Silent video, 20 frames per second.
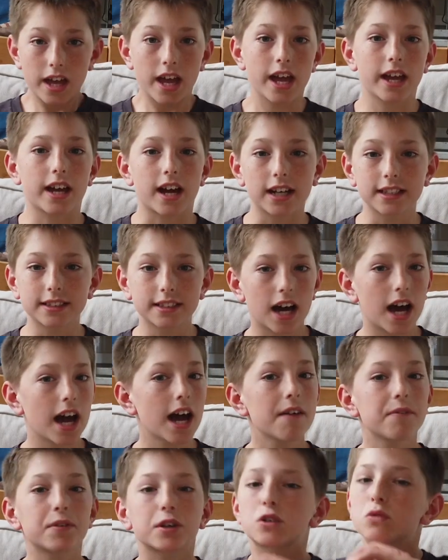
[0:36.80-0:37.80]
Hey guys,
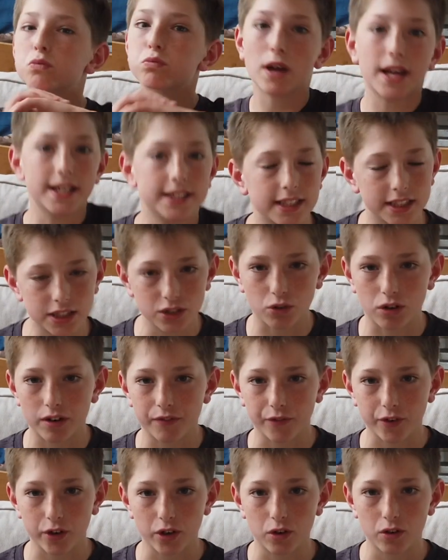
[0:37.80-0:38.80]
I have a crazy
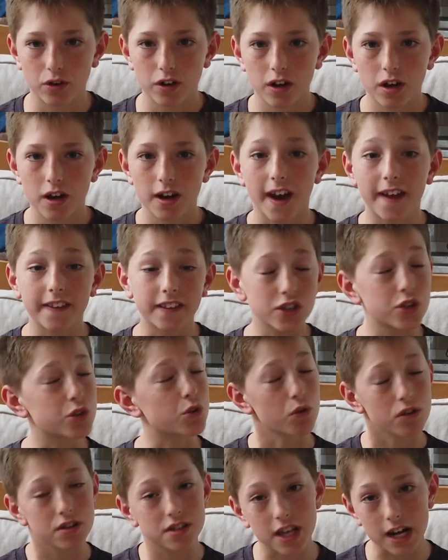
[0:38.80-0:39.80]
story for you, and the
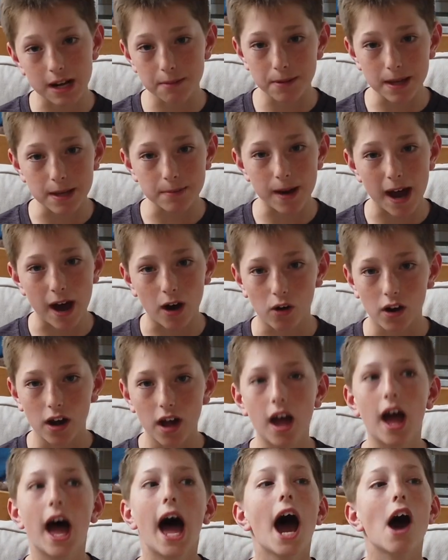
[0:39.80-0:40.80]
story is gonna be about
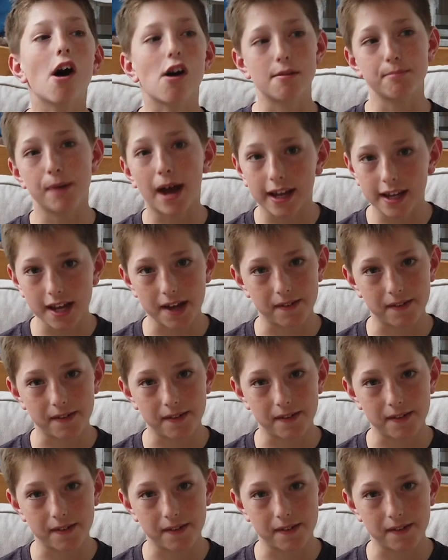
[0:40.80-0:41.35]
how I met